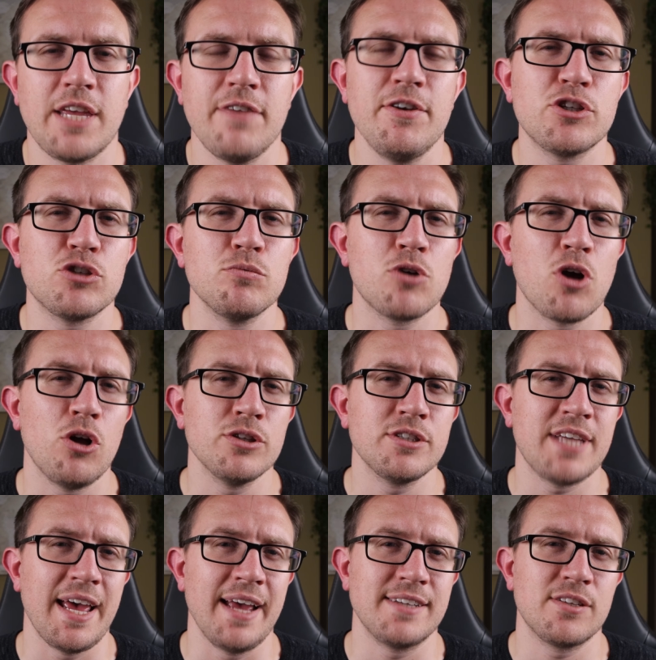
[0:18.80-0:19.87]
give you some
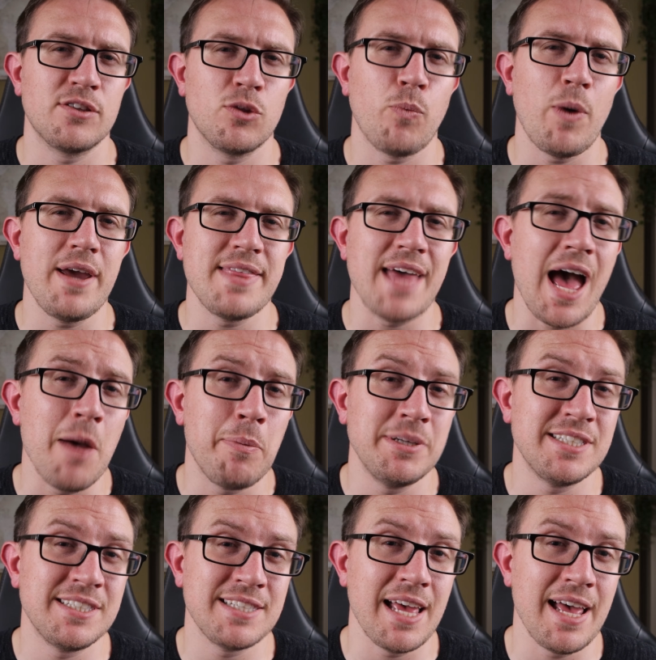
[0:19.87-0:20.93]
context, the way the app
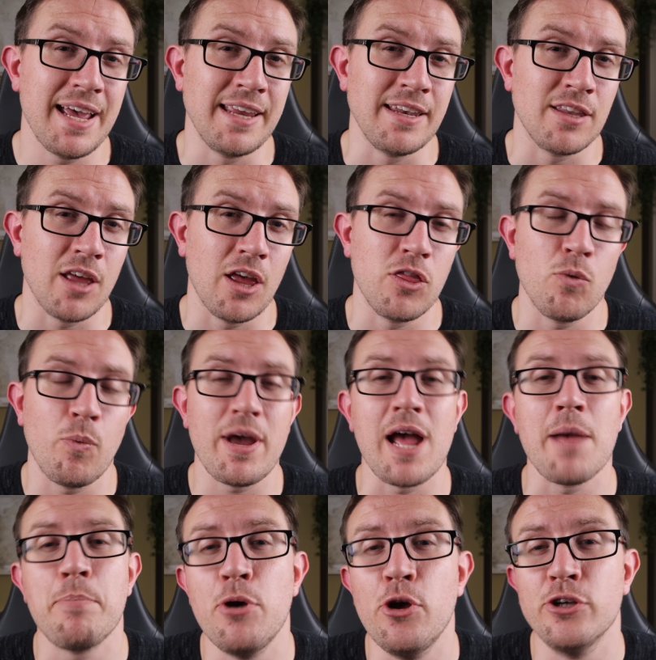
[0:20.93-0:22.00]
is designed and the way
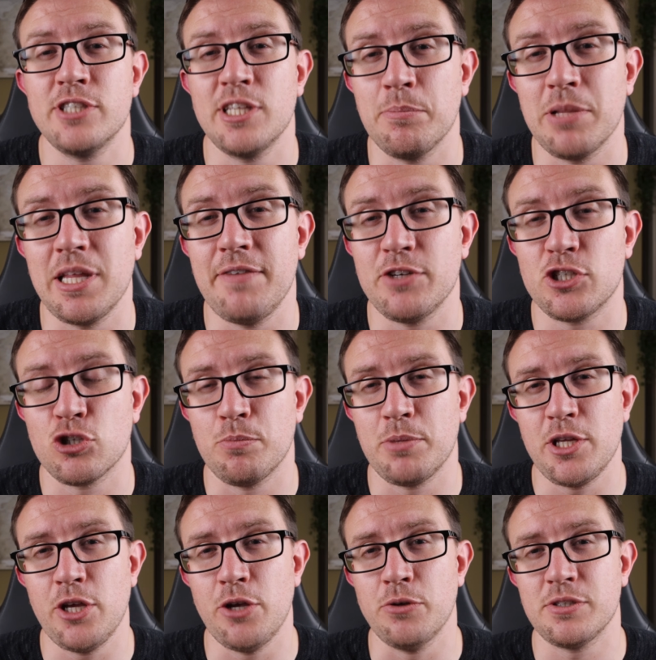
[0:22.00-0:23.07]
I personally believe it should be
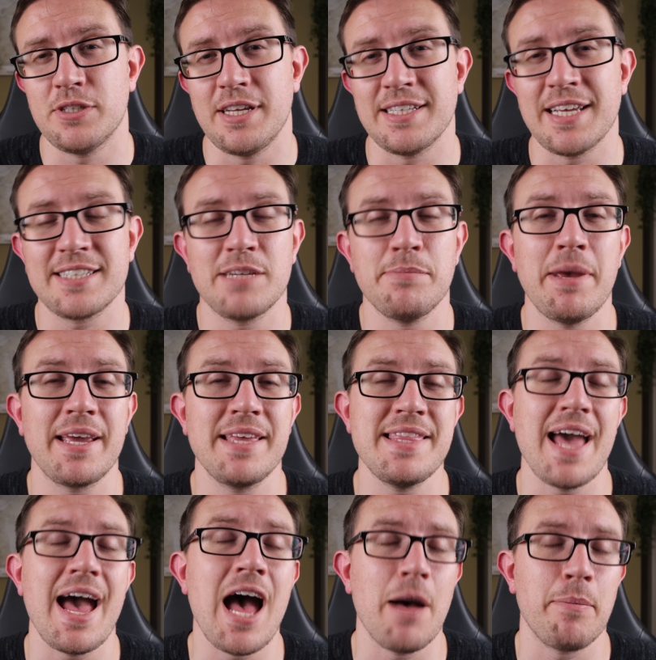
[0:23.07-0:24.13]
used is actually making
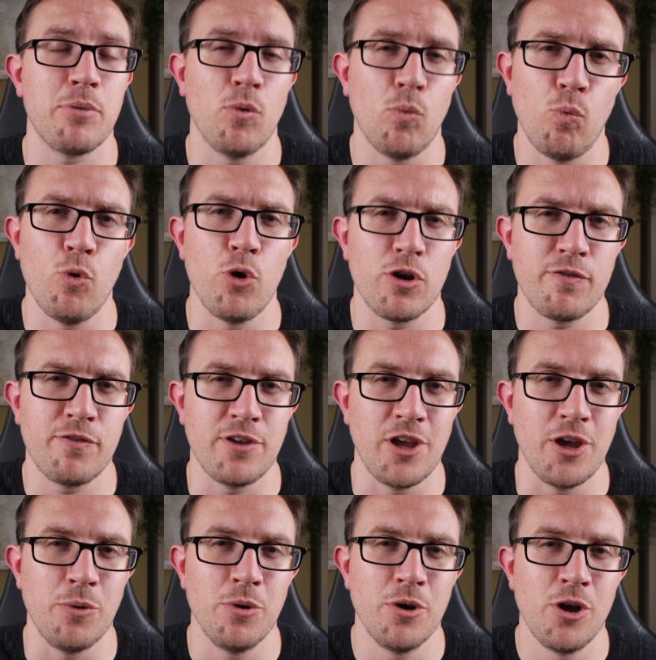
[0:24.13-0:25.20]
the app work for
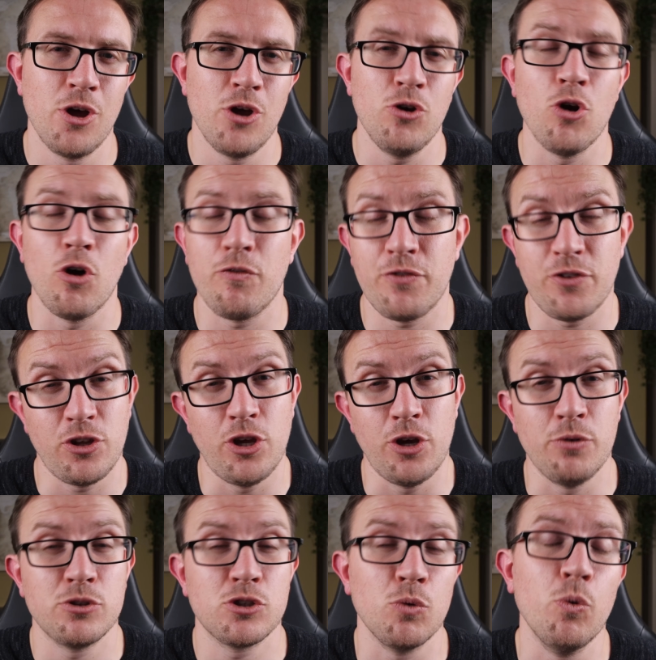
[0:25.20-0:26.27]
you, not for
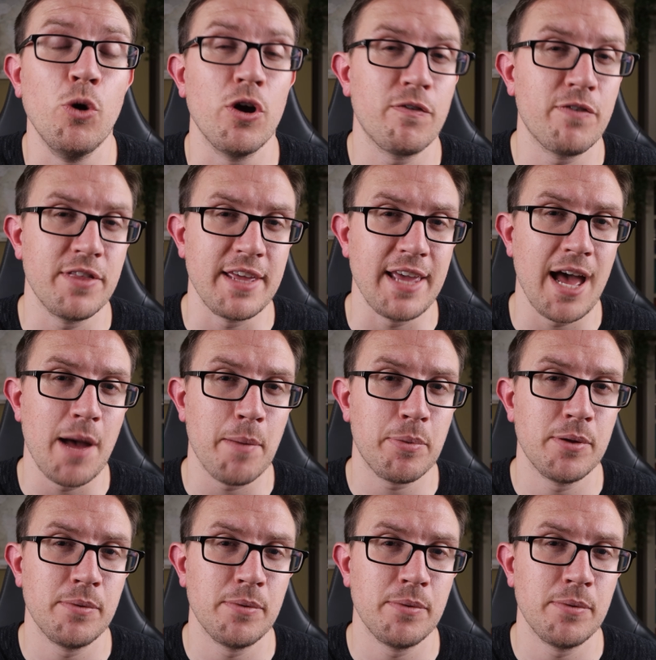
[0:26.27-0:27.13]
you to work for the app.